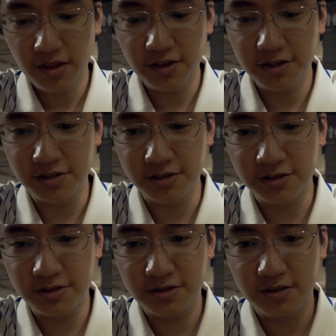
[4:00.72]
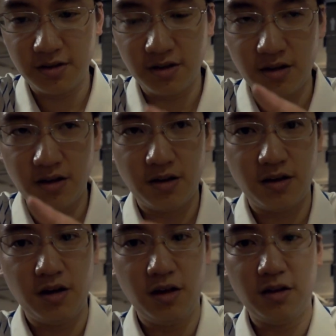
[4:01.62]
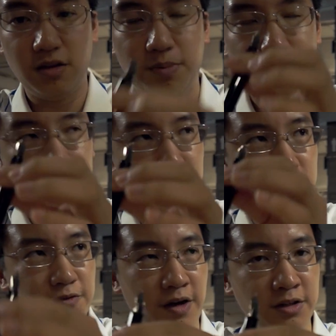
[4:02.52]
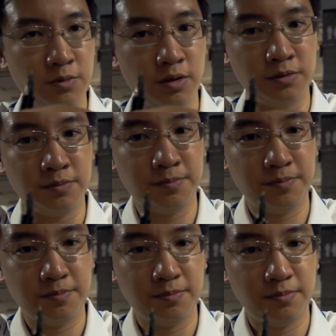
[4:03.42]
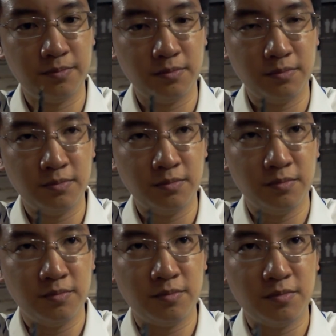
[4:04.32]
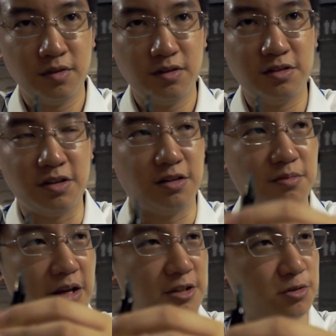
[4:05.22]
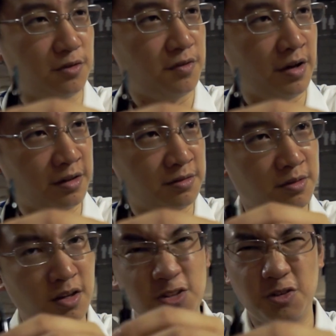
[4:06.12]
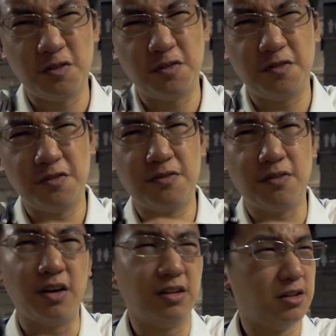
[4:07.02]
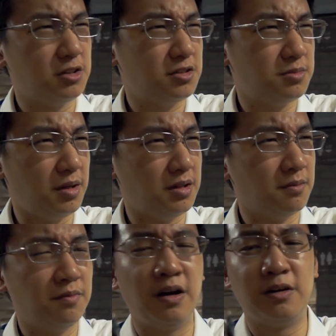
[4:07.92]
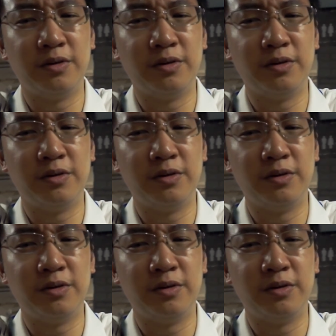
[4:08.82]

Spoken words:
This is the Platinum is a finer one. It's like extra fine to fine-ish, medium fine